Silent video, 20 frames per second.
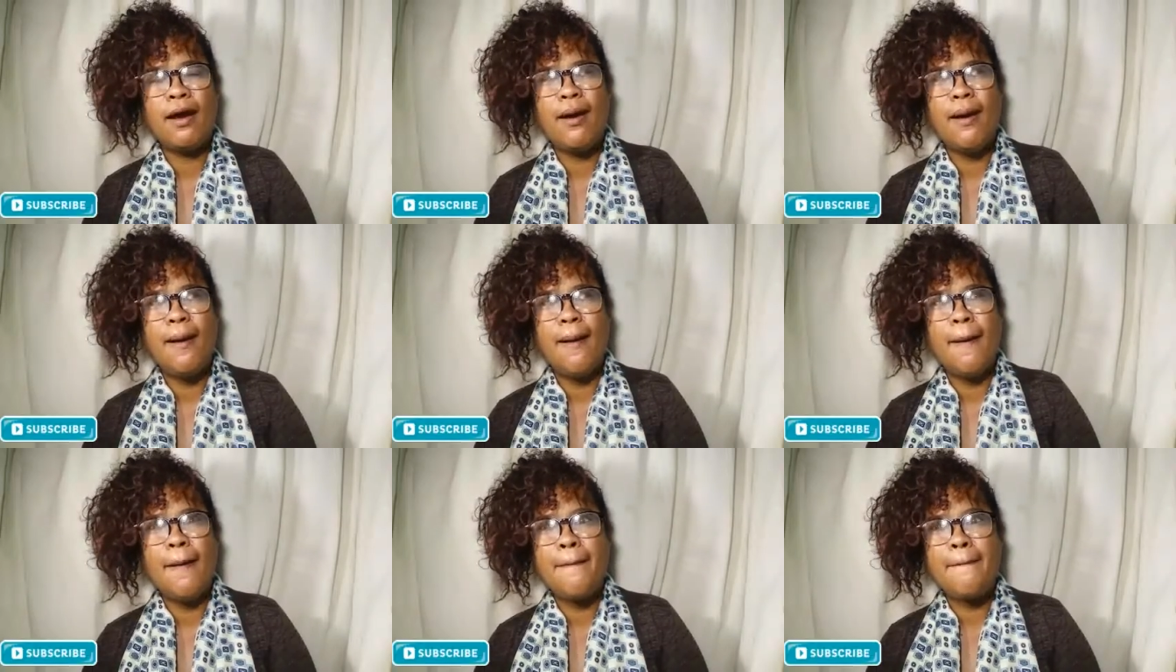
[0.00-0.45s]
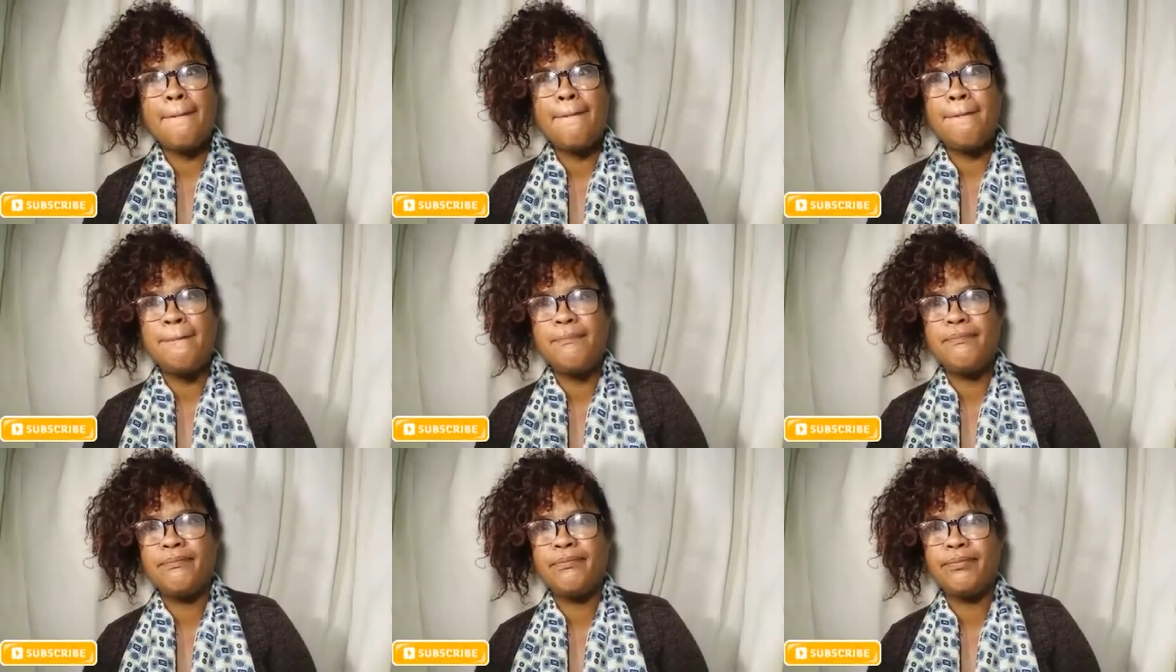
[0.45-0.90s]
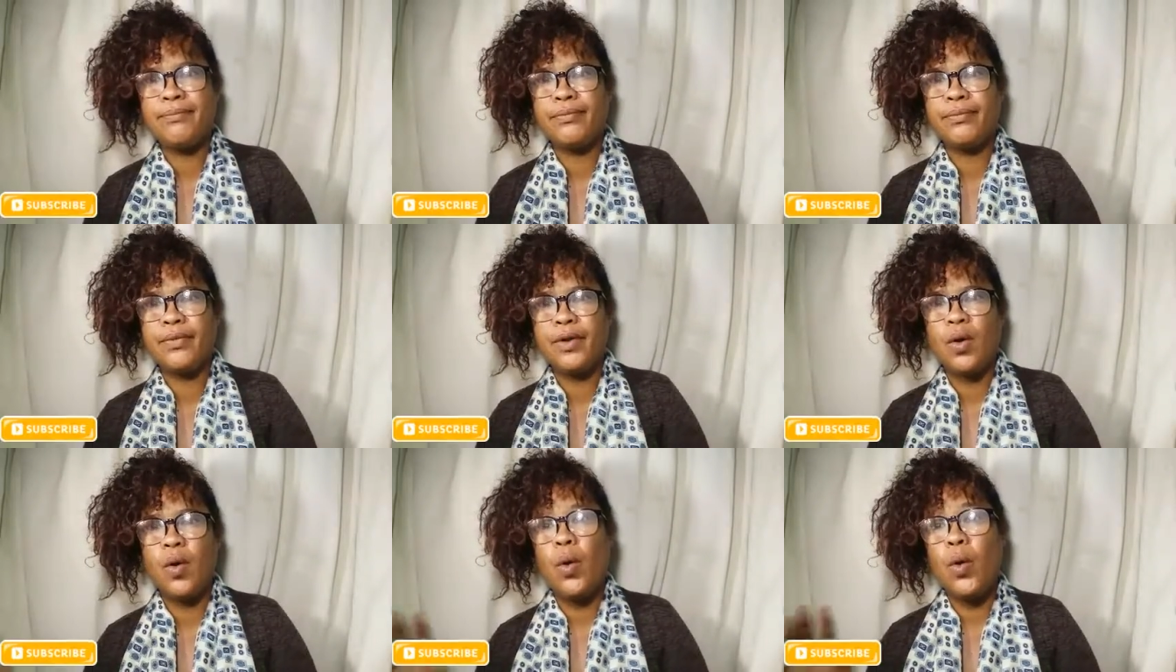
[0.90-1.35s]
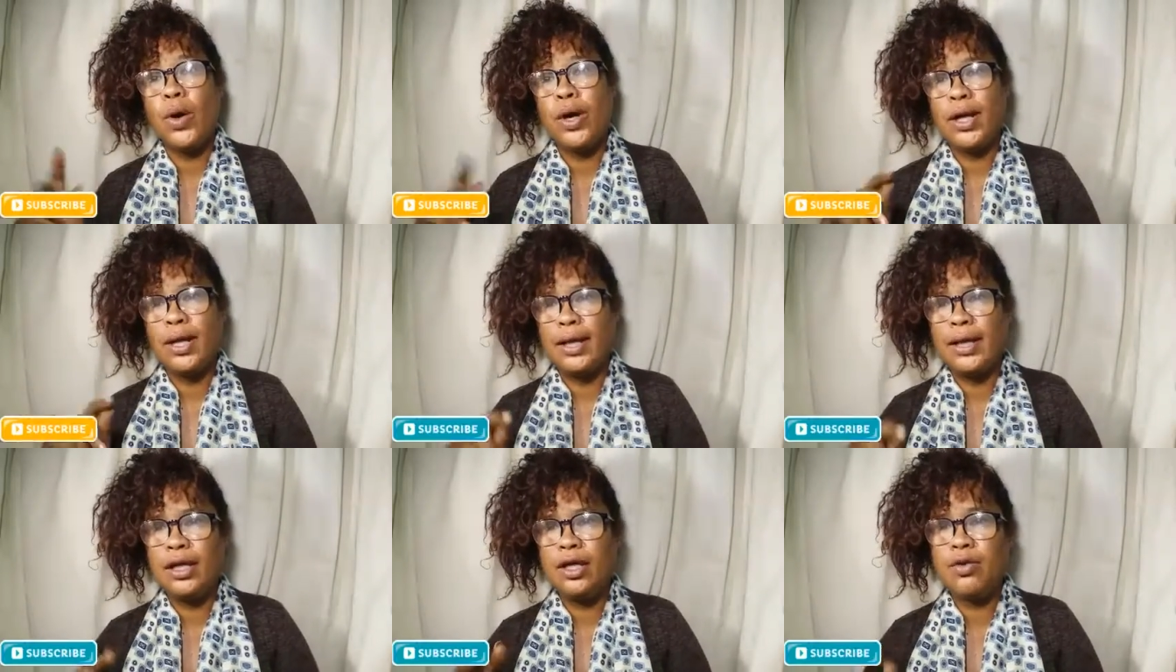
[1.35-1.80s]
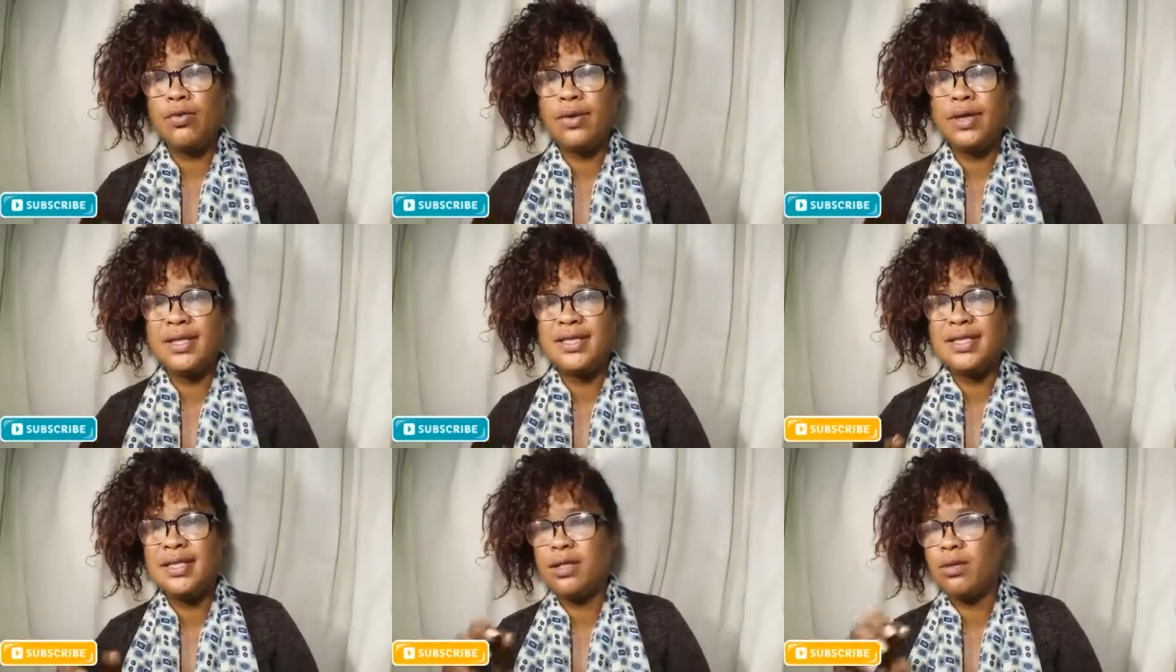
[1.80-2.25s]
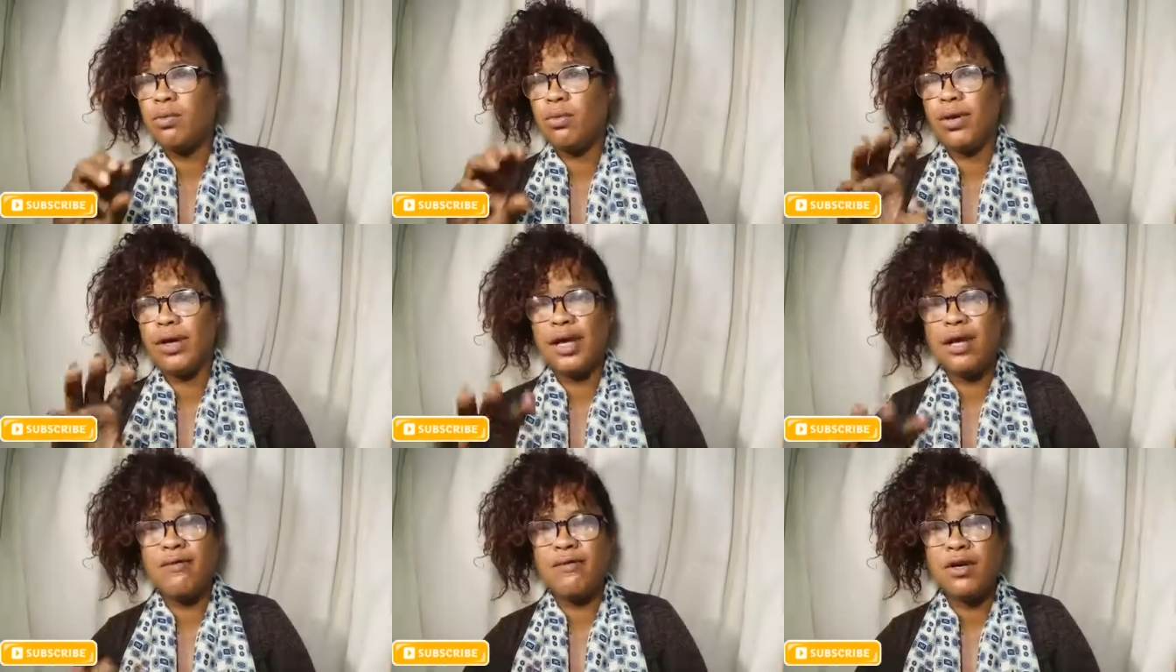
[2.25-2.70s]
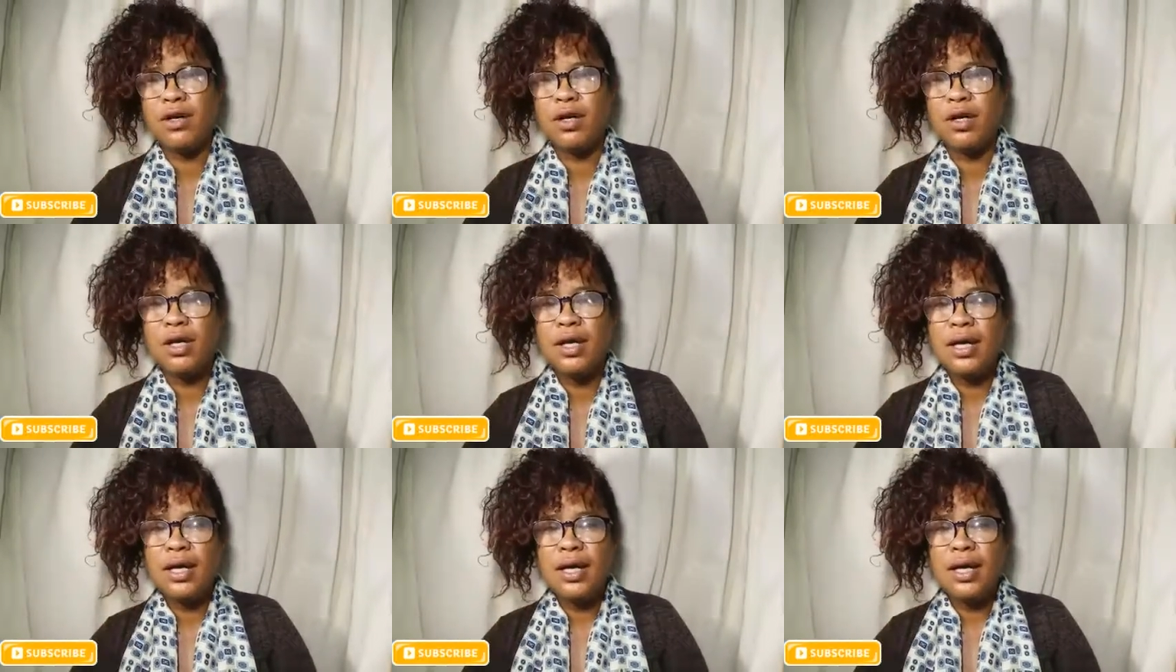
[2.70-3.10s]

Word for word: um, oily, greasy, whatever.